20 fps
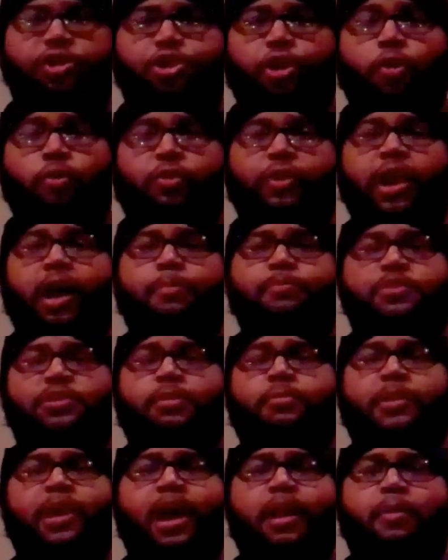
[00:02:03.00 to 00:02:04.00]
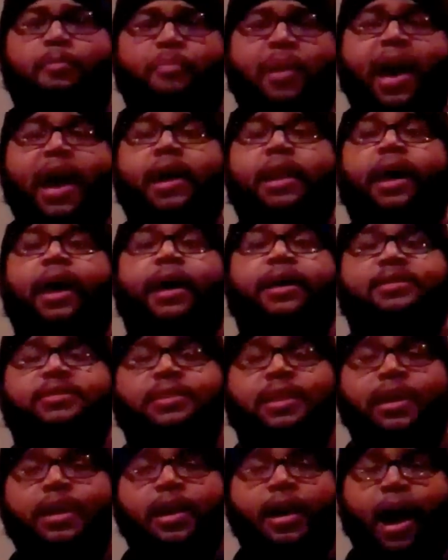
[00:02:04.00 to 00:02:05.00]
to show that I'm some kind of
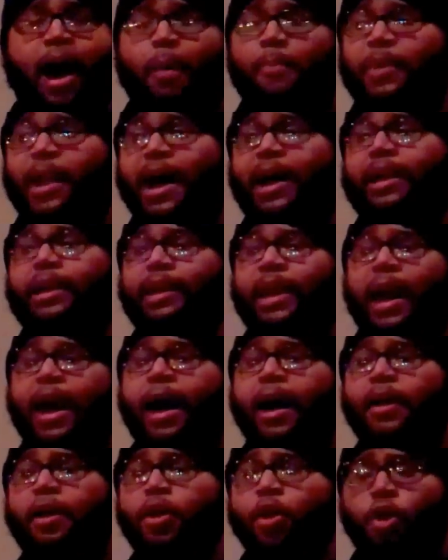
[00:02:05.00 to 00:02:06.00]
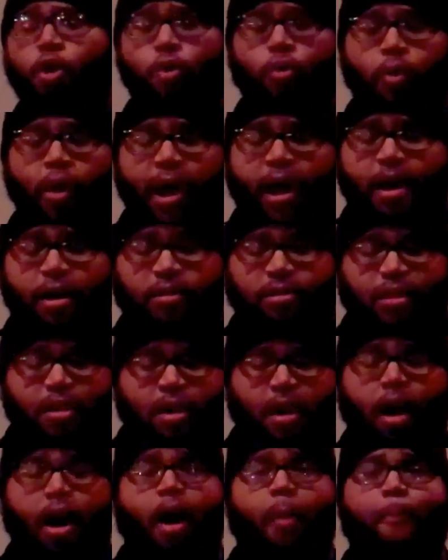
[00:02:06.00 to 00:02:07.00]
badass. I'm not a guy who
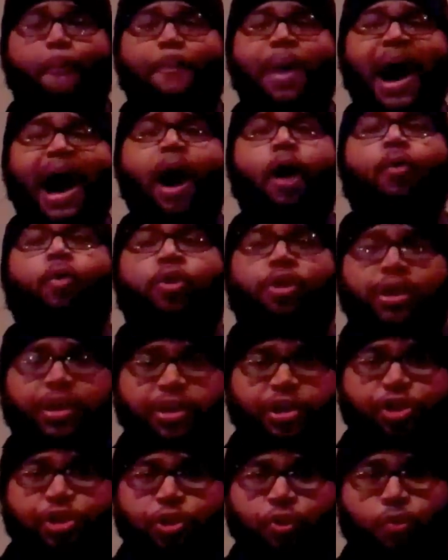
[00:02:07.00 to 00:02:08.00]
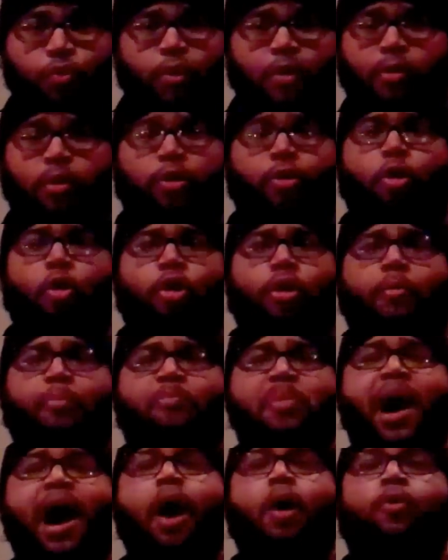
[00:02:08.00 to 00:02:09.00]
has a power issue on
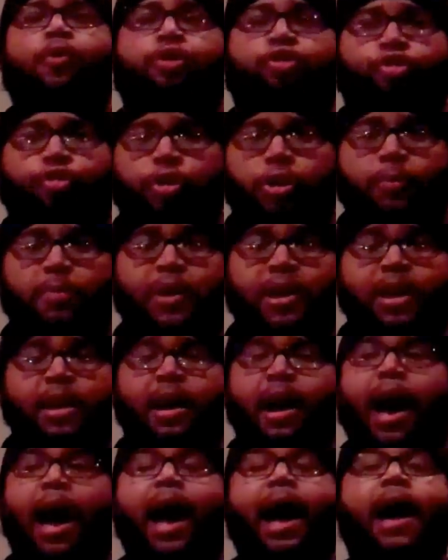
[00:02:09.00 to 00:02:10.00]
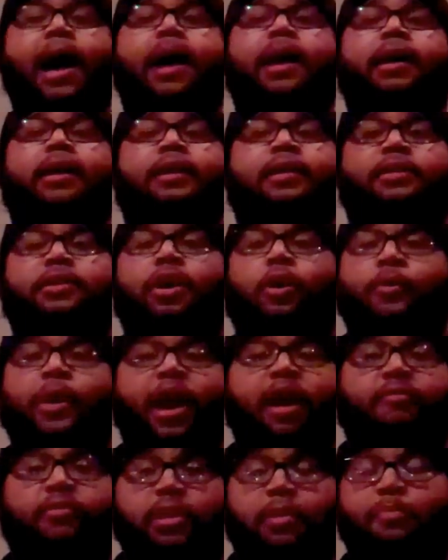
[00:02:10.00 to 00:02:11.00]
a power trip. I
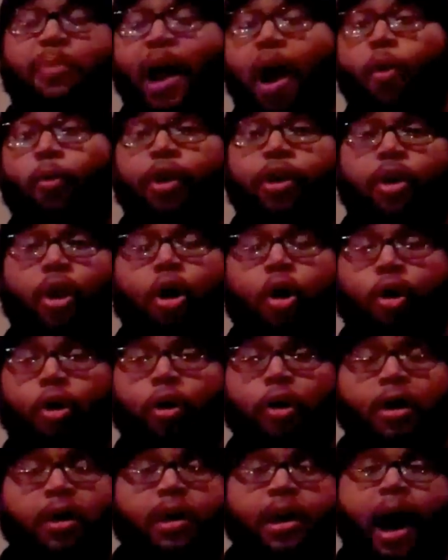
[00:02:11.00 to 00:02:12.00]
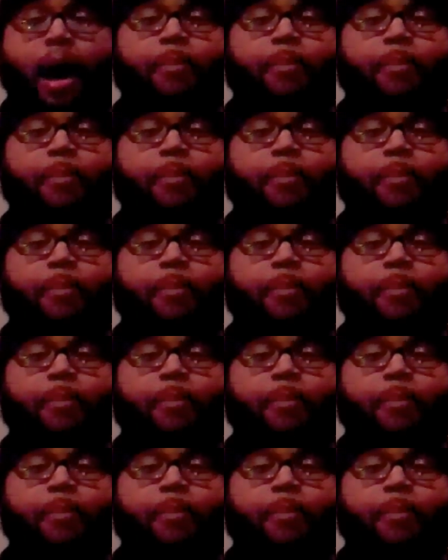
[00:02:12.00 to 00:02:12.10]
don't have any power at all.